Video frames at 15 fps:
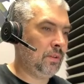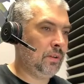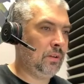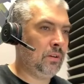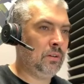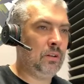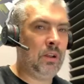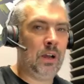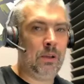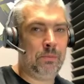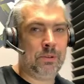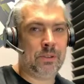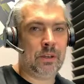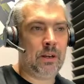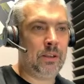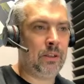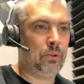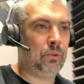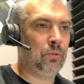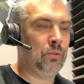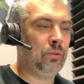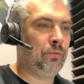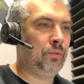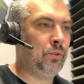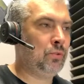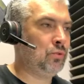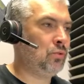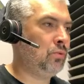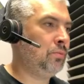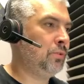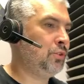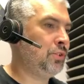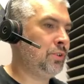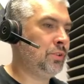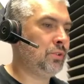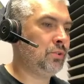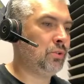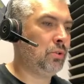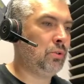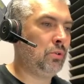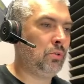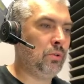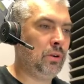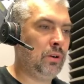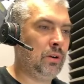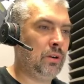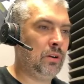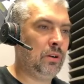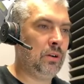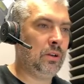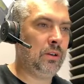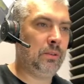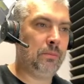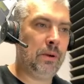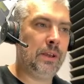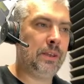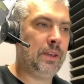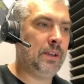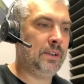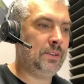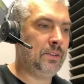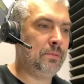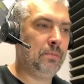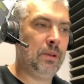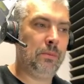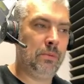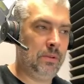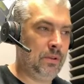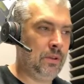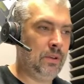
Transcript: Currently I'm installing it on a virtual machine, so in my case it may be